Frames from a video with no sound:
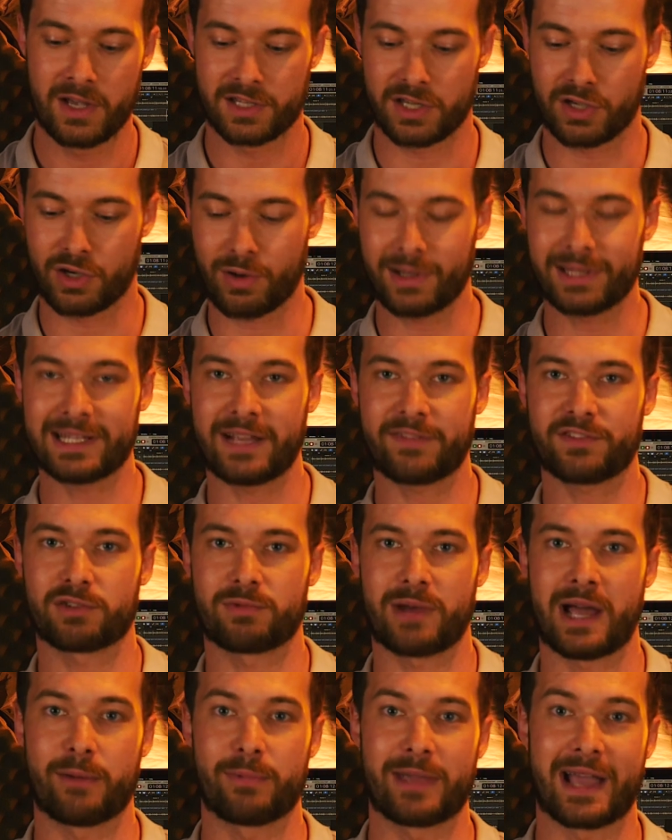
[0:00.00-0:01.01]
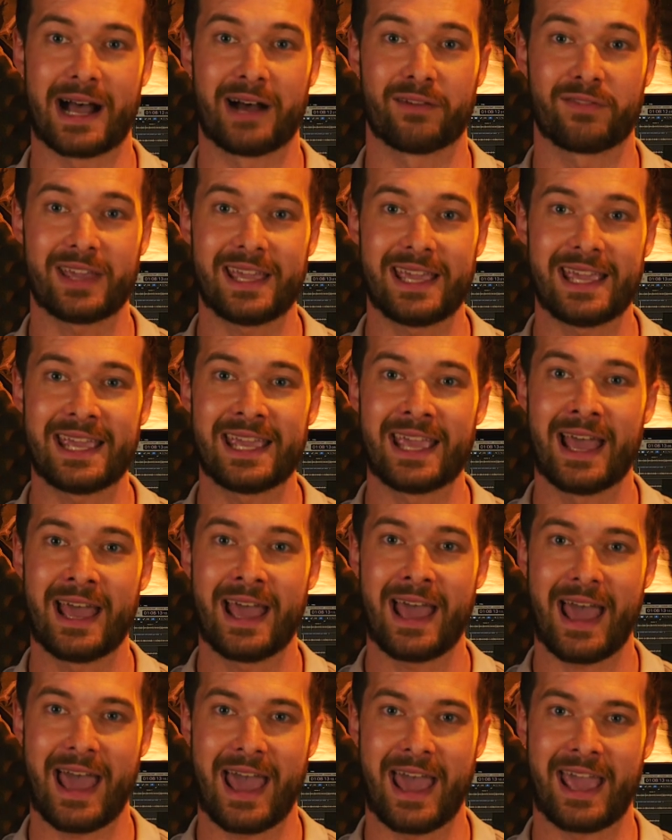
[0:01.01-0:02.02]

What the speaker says: So going left to right we have E,